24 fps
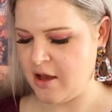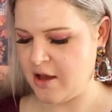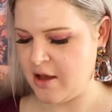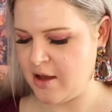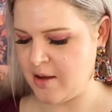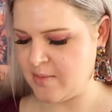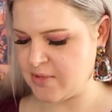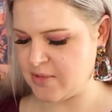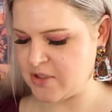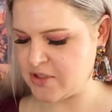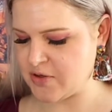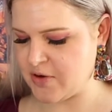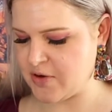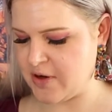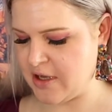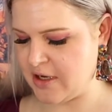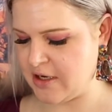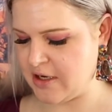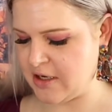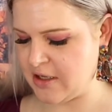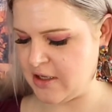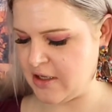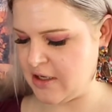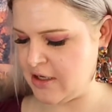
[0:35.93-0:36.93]
Let's go
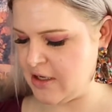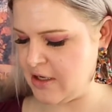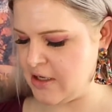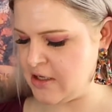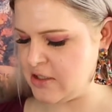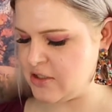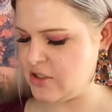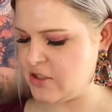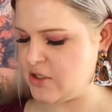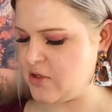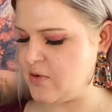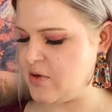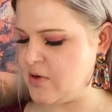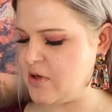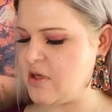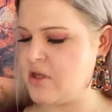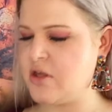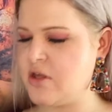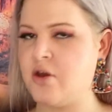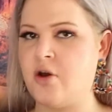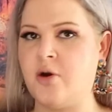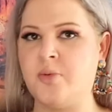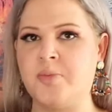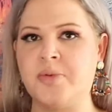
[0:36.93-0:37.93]
ahead and get into
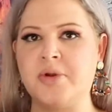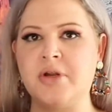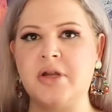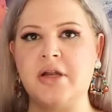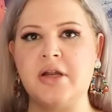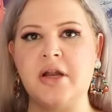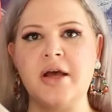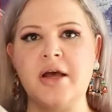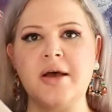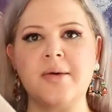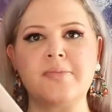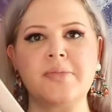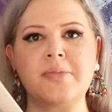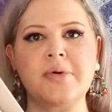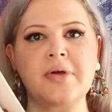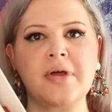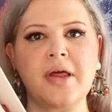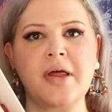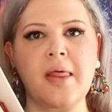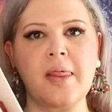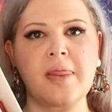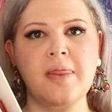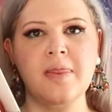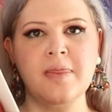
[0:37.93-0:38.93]
it. You open it up.
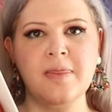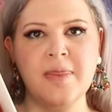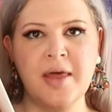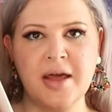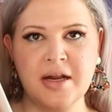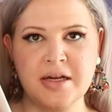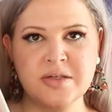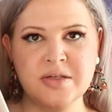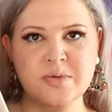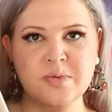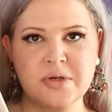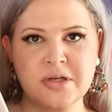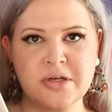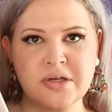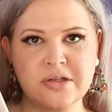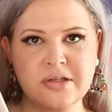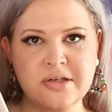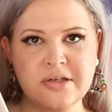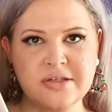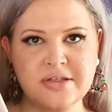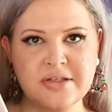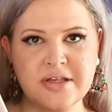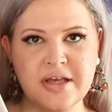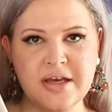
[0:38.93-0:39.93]
That is what it
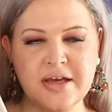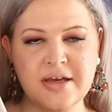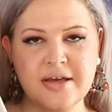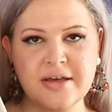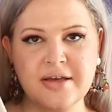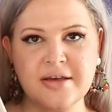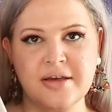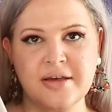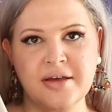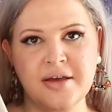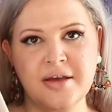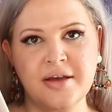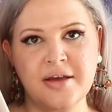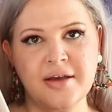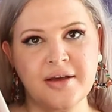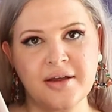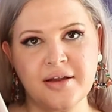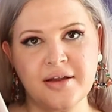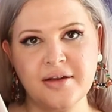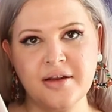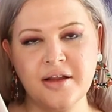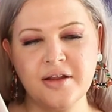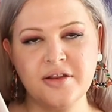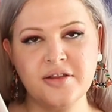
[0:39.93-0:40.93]
looks like.
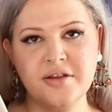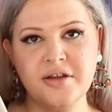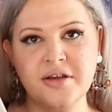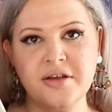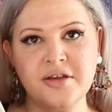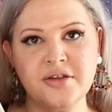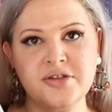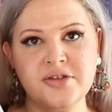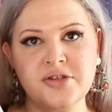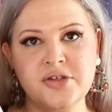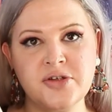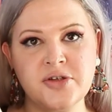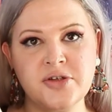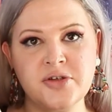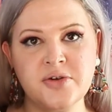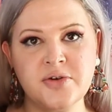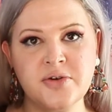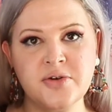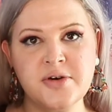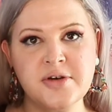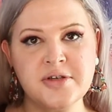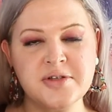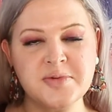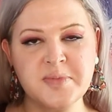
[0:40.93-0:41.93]
Nothing
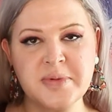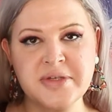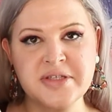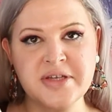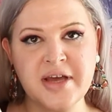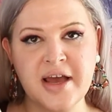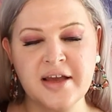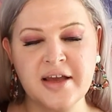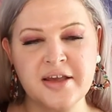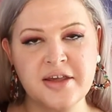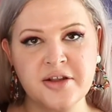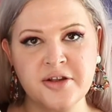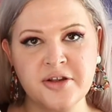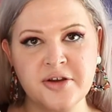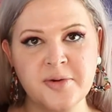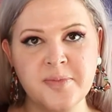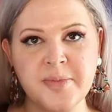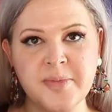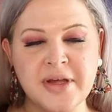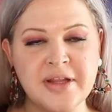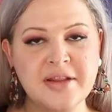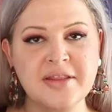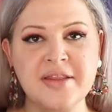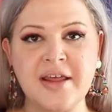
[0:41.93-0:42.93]
too spectacular,
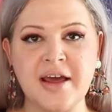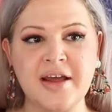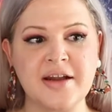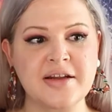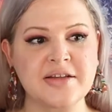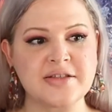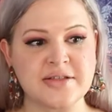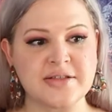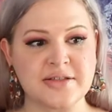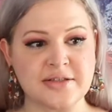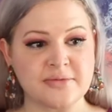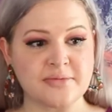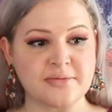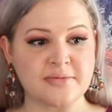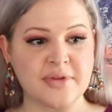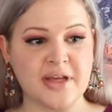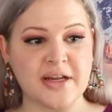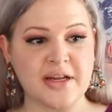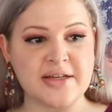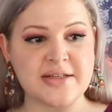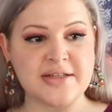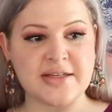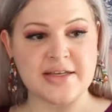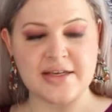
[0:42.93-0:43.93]
but that is
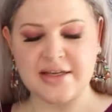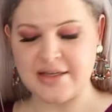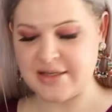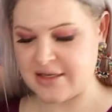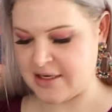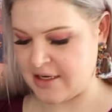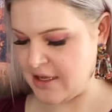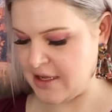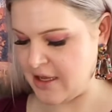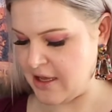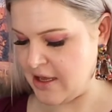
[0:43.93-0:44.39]
it.